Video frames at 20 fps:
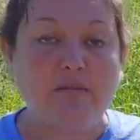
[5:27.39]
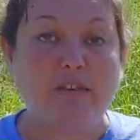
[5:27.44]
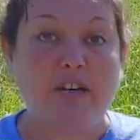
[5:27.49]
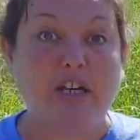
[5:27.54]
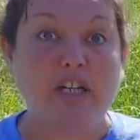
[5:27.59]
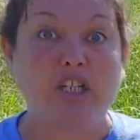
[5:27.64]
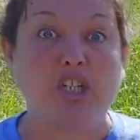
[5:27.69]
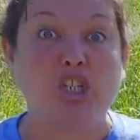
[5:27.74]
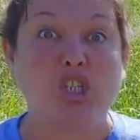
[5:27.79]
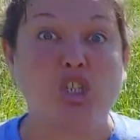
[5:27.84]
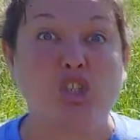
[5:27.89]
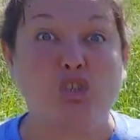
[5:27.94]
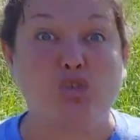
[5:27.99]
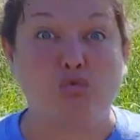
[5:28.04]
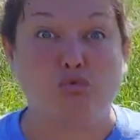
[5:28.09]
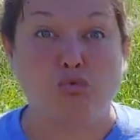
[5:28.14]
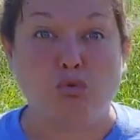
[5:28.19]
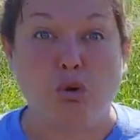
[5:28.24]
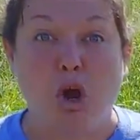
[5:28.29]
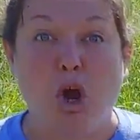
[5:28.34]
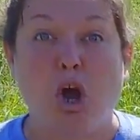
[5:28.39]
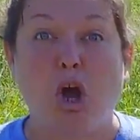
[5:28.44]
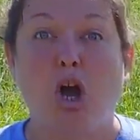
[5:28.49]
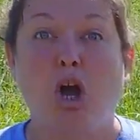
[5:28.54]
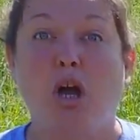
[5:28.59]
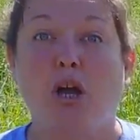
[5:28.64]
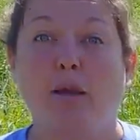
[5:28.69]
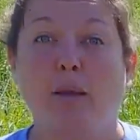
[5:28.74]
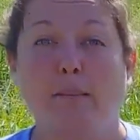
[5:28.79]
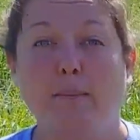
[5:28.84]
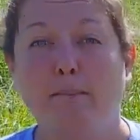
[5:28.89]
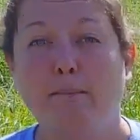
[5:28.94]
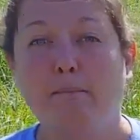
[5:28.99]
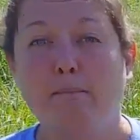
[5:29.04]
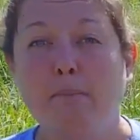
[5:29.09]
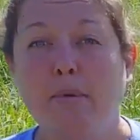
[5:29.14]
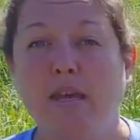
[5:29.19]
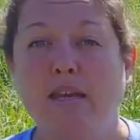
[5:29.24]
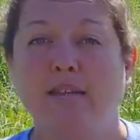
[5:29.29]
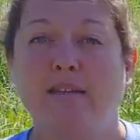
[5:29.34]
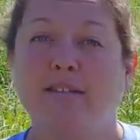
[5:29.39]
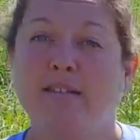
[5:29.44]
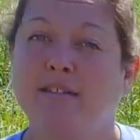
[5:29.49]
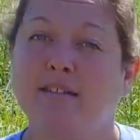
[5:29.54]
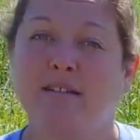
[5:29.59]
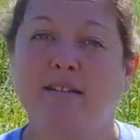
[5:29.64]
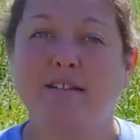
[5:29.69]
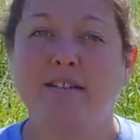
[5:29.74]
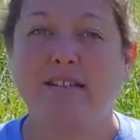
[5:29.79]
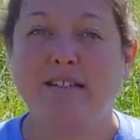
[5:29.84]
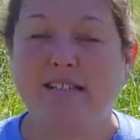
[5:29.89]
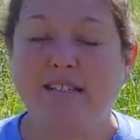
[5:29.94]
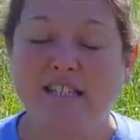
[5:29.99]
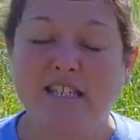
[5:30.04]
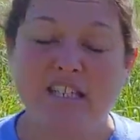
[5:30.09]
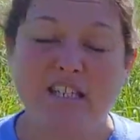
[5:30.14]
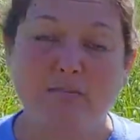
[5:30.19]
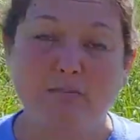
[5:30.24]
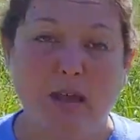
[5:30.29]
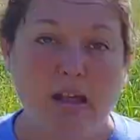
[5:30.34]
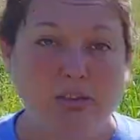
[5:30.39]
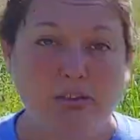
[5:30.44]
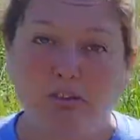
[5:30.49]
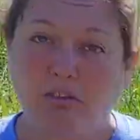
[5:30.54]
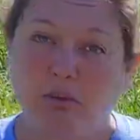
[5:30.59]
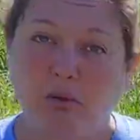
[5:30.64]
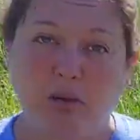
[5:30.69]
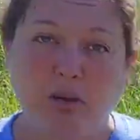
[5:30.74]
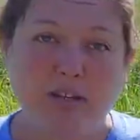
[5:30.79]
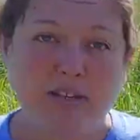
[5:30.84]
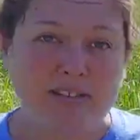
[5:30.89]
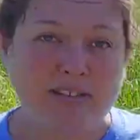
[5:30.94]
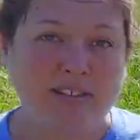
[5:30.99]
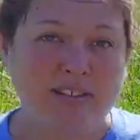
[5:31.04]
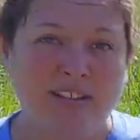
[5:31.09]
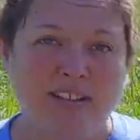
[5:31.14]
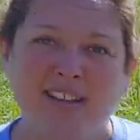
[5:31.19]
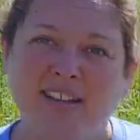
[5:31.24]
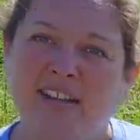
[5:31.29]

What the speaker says: very strong mint smell to it.